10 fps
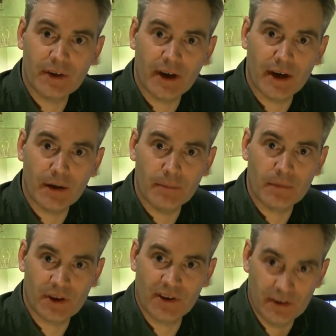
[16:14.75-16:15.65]

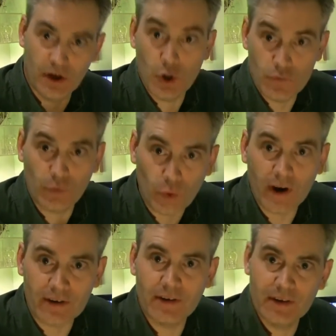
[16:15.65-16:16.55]
because I tend to
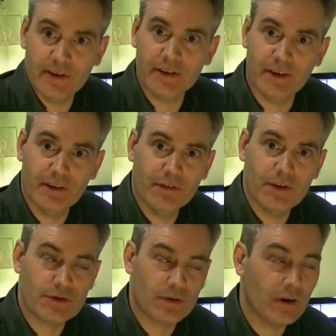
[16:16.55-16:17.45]
overwrite in the
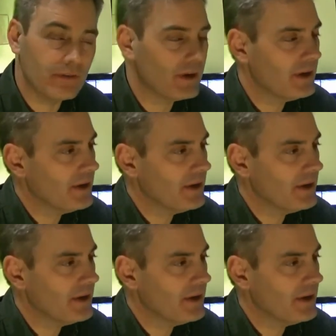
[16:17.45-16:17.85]
first draft,